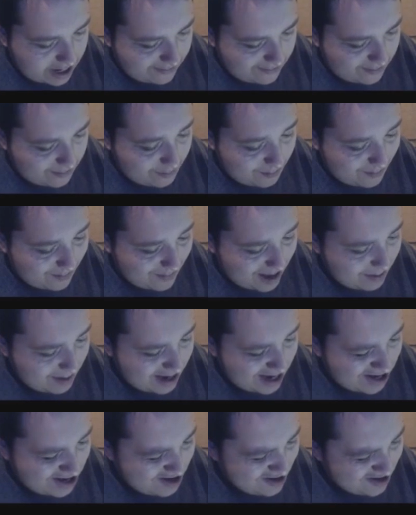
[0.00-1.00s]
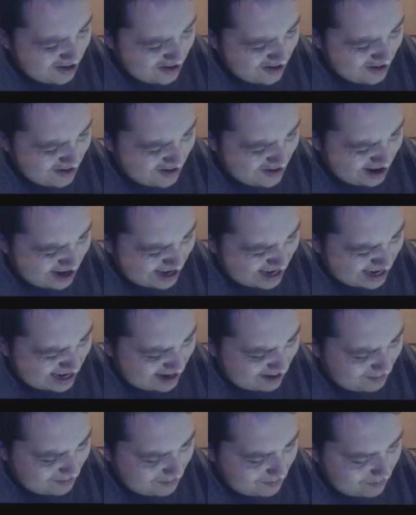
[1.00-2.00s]
maybe not,
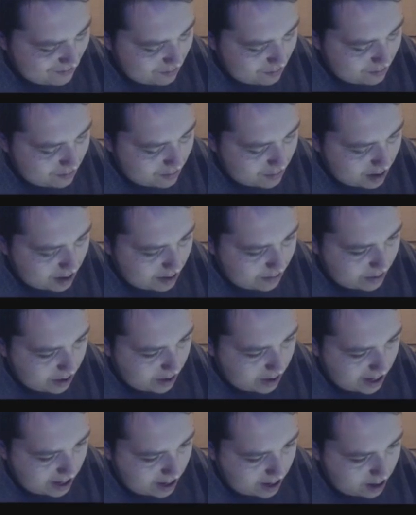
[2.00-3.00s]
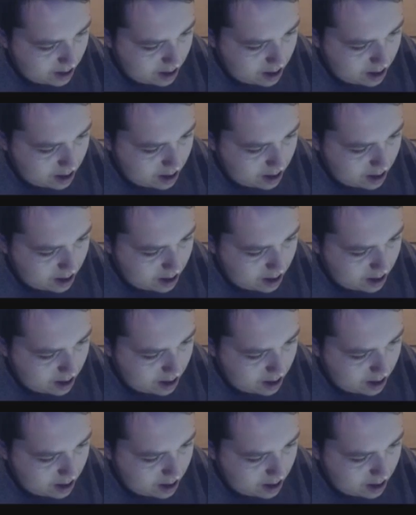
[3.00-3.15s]
might be okay.